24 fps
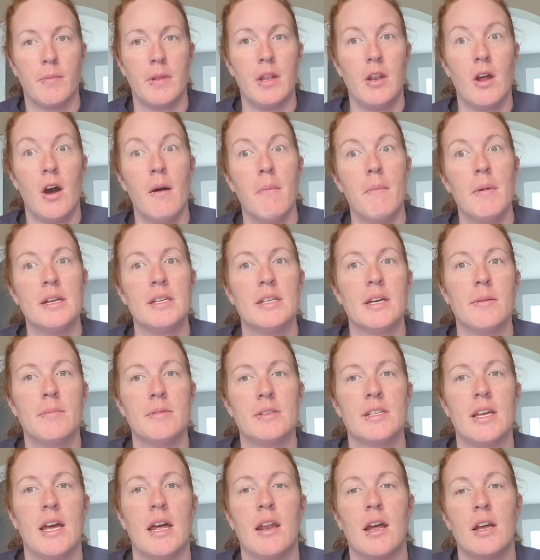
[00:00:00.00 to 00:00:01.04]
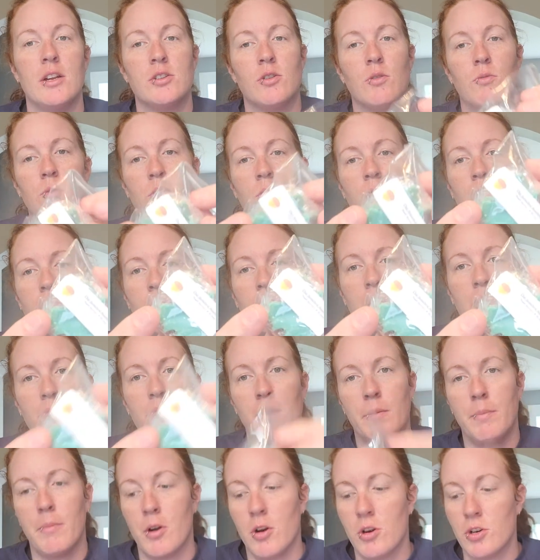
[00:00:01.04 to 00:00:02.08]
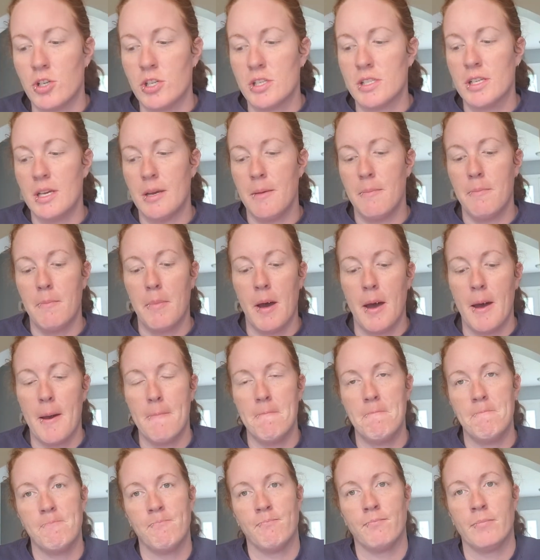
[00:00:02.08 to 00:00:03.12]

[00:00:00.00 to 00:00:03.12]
Not my type of scent. I don't know if I'd repurchase it, but